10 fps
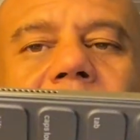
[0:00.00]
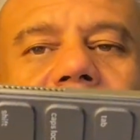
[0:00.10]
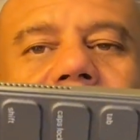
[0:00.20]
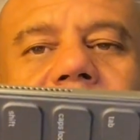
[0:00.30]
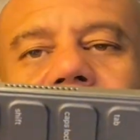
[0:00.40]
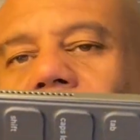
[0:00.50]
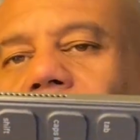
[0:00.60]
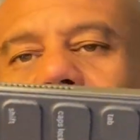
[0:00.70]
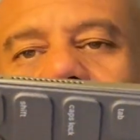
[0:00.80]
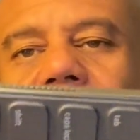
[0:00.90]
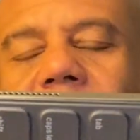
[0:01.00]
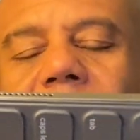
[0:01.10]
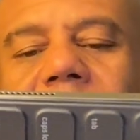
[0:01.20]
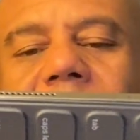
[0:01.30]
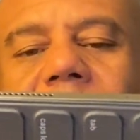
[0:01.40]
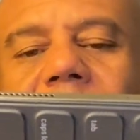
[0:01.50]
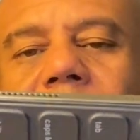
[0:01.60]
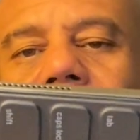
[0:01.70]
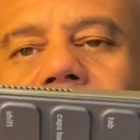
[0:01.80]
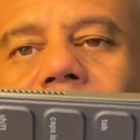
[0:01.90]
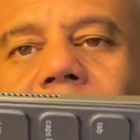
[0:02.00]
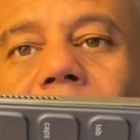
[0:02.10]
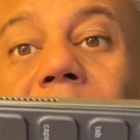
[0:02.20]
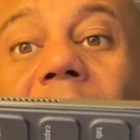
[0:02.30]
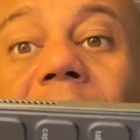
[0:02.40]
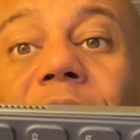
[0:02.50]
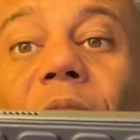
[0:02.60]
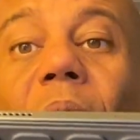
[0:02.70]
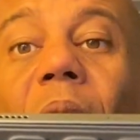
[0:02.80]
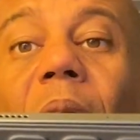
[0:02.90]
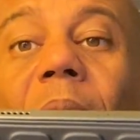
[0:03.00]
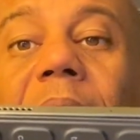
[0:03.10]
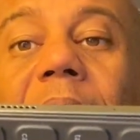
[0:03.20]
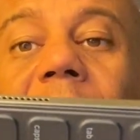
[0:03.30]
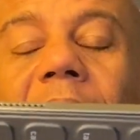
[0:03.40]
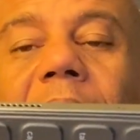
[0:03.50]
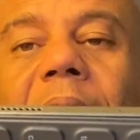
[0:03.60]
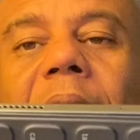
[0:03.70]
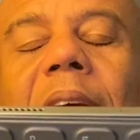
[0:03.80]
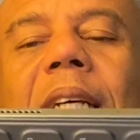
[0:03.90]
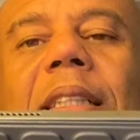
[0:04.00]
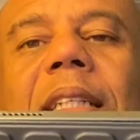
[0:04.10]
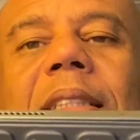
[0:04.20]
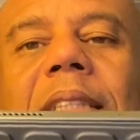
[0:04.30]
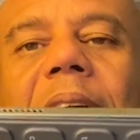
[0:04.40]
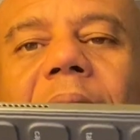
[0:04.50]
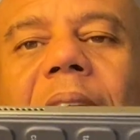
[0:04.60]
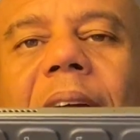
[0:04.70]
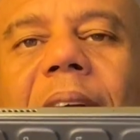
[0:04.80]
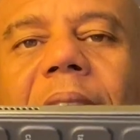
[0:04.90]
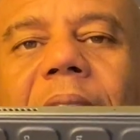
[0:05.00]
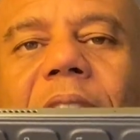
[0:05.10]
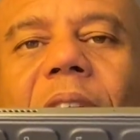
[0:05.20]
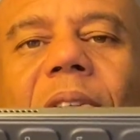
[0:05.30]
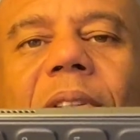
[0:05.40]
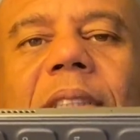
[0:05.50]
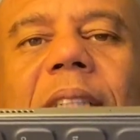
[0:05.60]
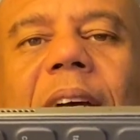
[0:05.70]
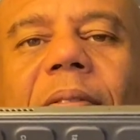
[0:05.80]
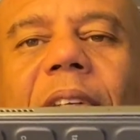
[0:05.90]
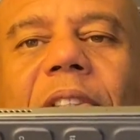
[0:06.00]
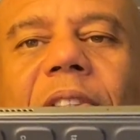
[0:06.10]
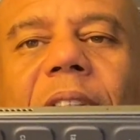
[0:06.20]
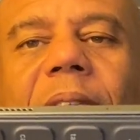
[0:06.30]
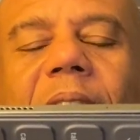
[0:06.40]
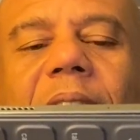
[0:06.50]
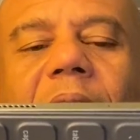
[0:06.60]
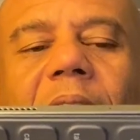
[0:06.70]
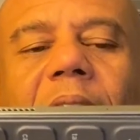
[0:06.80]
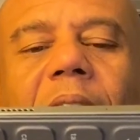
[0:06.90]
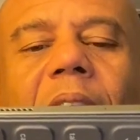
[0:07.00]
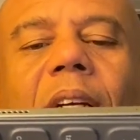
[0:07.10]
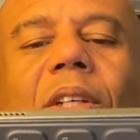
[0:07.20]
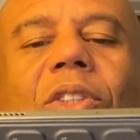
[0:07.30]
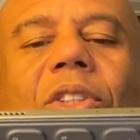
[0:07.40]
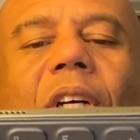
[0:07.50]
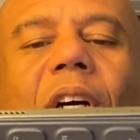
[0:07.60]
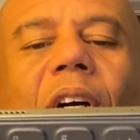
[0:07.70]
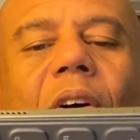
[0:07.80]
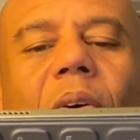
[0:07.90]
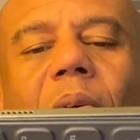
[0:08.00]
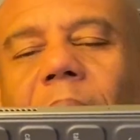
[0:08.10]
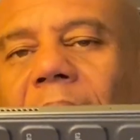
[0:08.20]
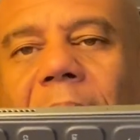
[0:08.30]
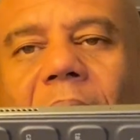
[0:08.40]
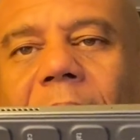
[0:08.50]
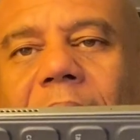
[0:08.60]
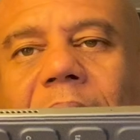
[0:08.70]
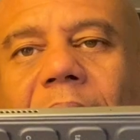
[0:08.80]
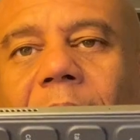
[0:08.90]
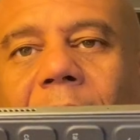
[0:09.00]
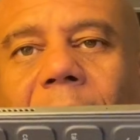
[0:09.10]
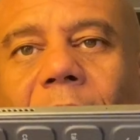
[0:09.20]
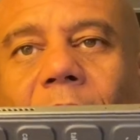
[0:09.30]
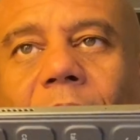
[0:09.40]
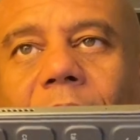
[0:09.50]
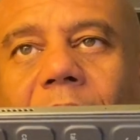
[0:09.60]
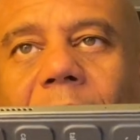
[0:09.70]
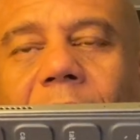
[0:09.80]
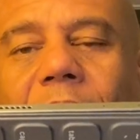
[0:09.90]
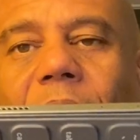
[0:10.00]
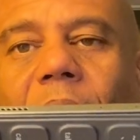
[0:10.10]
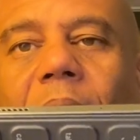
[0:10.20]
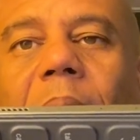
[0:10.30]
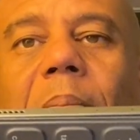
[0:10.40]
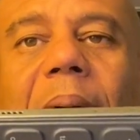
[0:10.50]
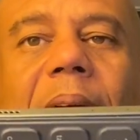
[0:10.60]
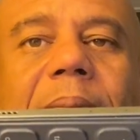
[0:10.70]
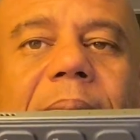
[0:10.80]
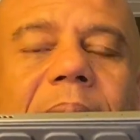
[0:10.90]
will this mess this up? Not sure what the internal design features of this are. So maybe it'll mess it up, maybe it won't, I'm not sure. But